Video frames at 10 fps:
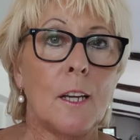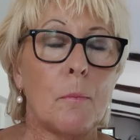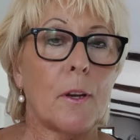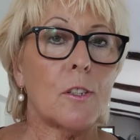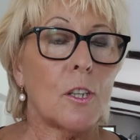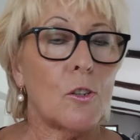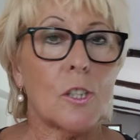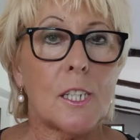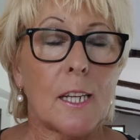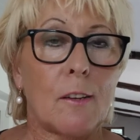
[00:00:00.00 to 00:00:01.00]
because they're
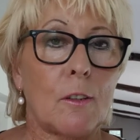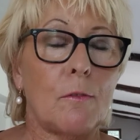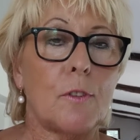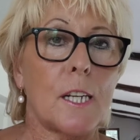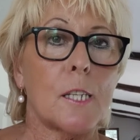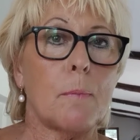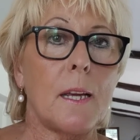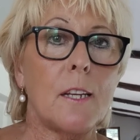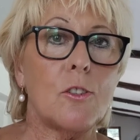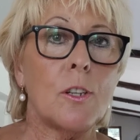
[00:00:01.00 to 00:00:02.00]
cutting down on free
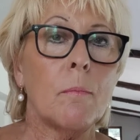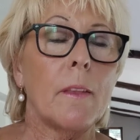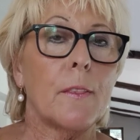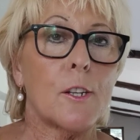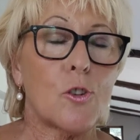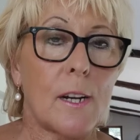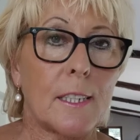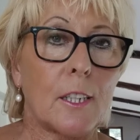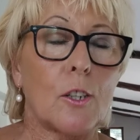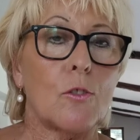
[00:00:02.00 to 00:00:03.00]
speech. They're trying
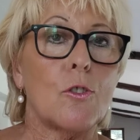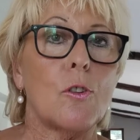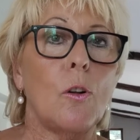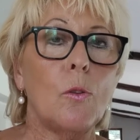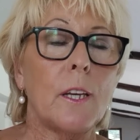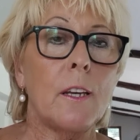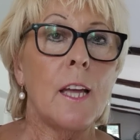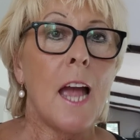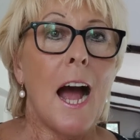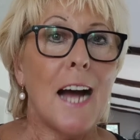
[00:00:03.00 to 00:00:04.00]
to control you.
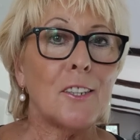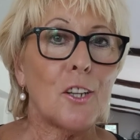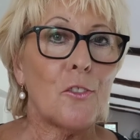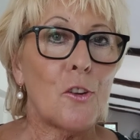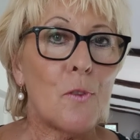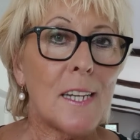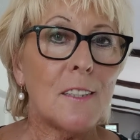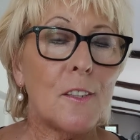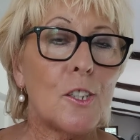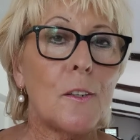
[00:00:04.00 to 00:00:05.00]
And the
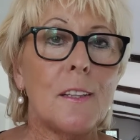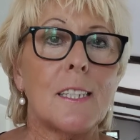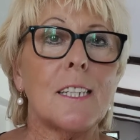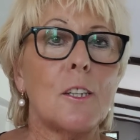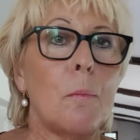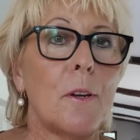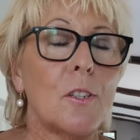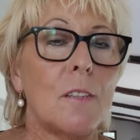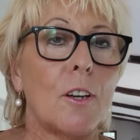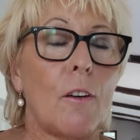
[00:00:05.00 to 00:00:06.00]
reason they're doing this, it's not because
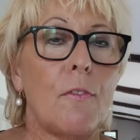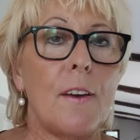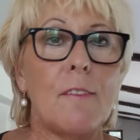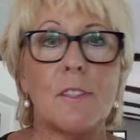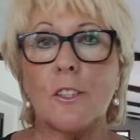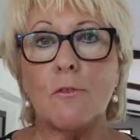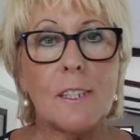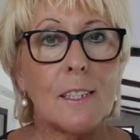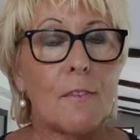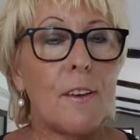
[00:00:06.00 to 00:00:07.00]
they've got favourites. The
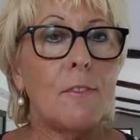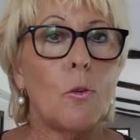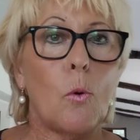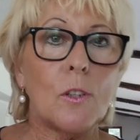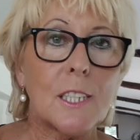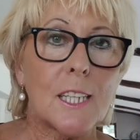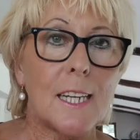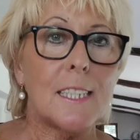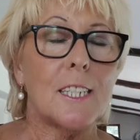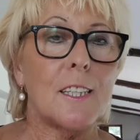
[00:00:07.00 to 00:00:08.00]
reason they favour one
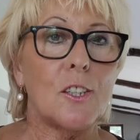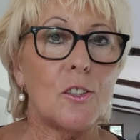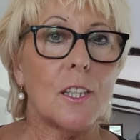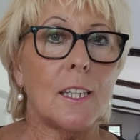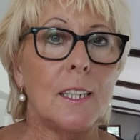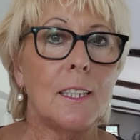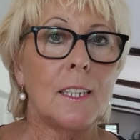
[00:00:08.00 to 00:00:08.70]
side to the other